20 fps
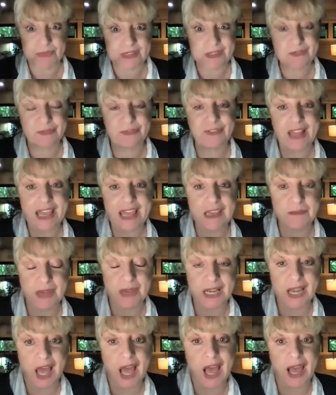this flame
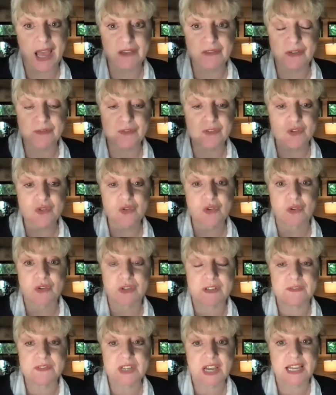alive of the story
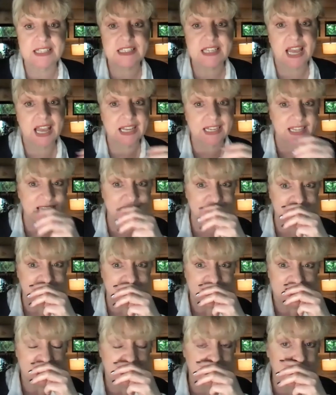of Titanic,
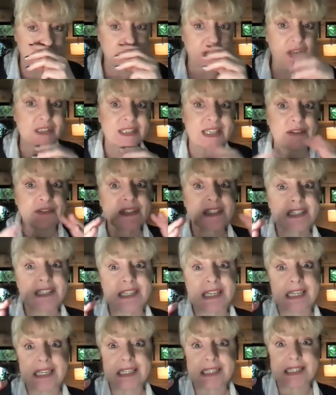because there is a
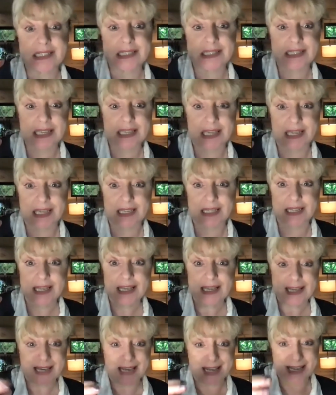deleted scene,
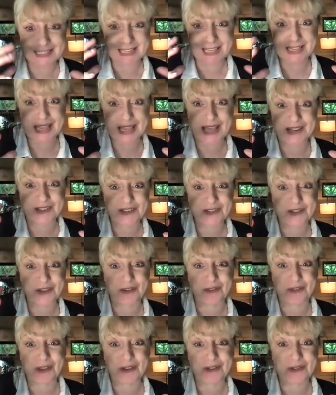again, as
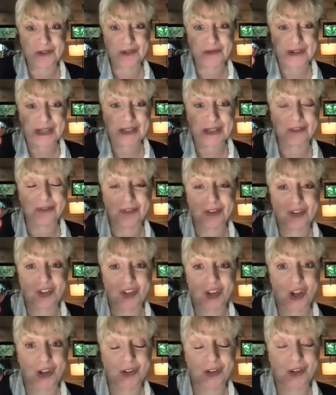the real
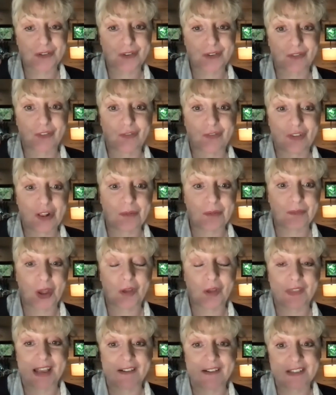aficionados of the film know,
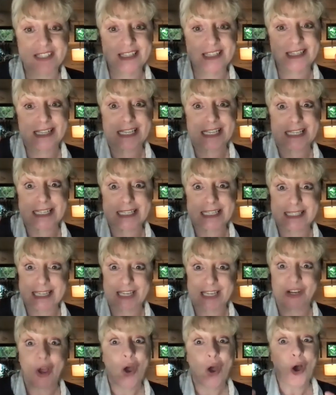there is a deleted
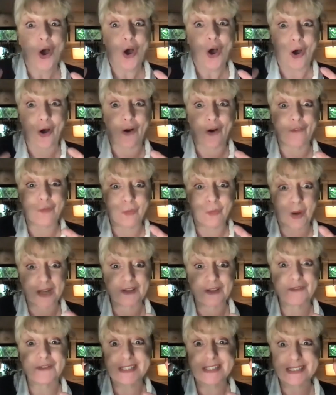scene of one
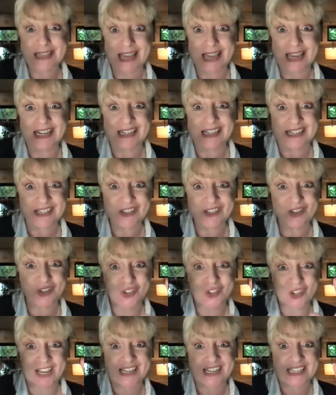of the sailors, the
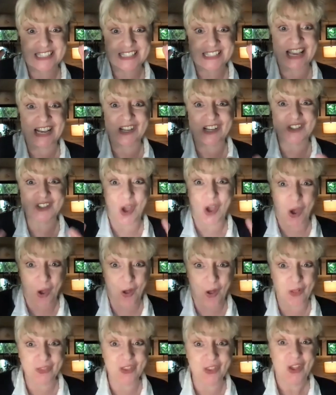Chinese sailors,
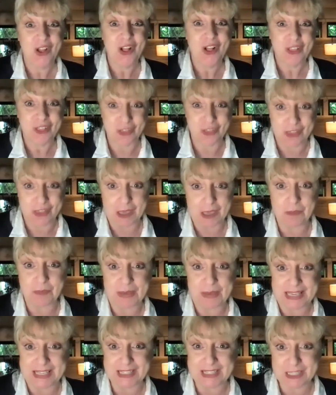on the
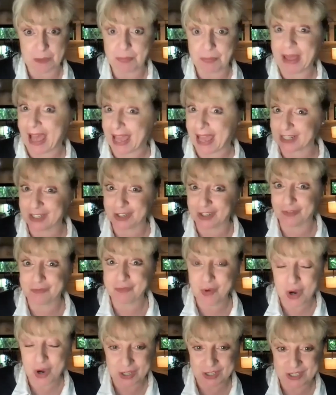piece, the panel of
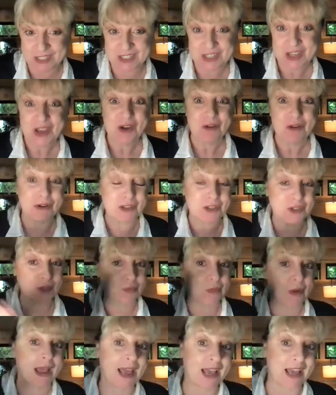wood, which is
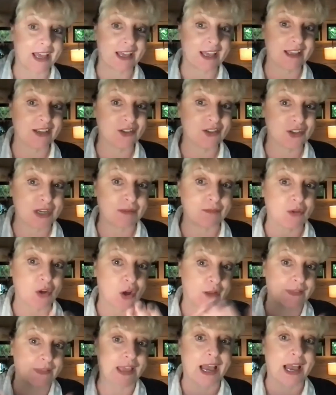where Jim
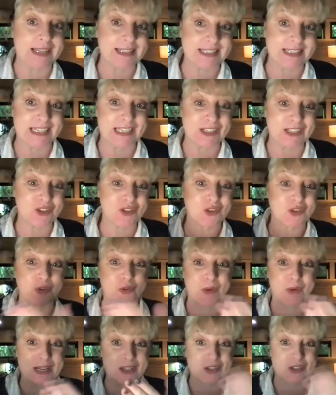got the idea to
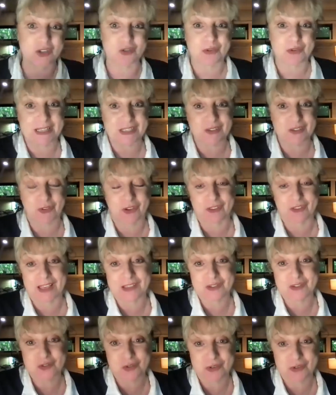actually transfer that
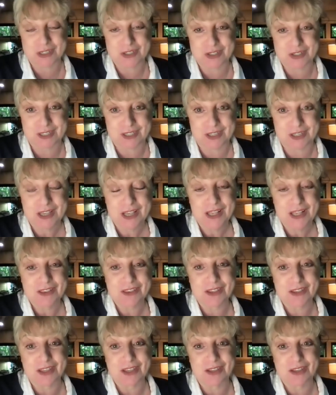story to
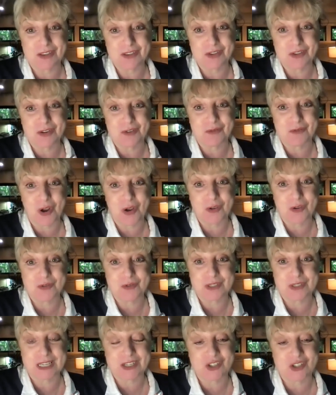the
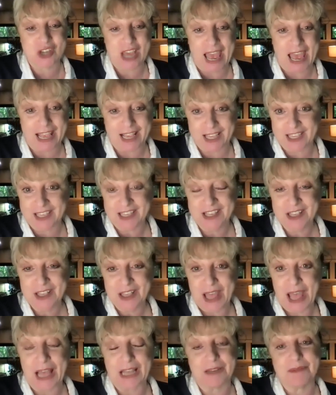Rose and Jack
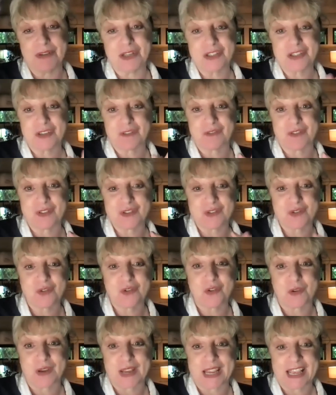element of the
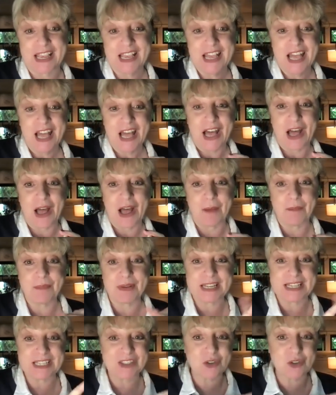story, but
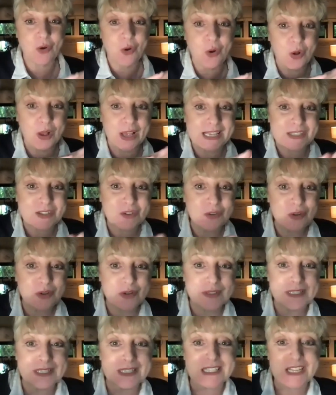it's all
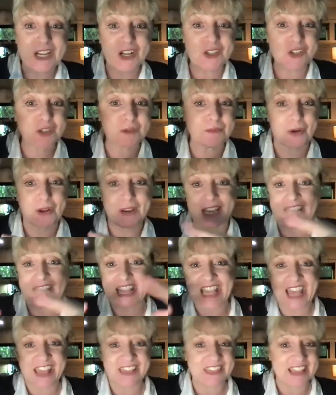touched upon. And
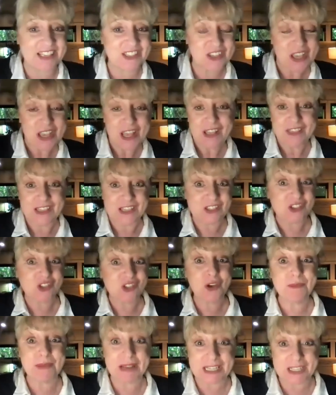again, there's
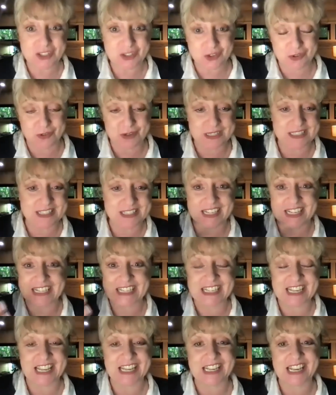so many stories that a
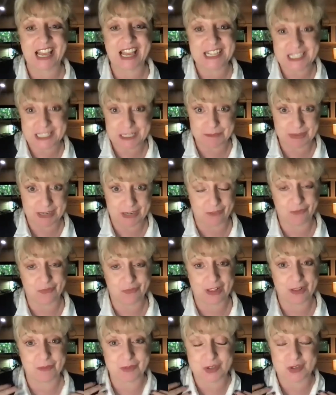90-minute
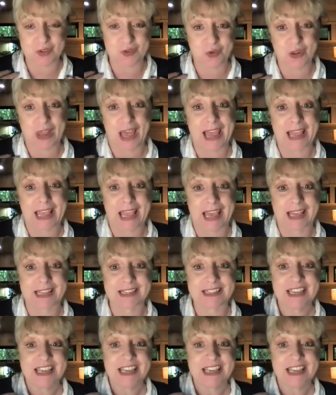film, which is all I had,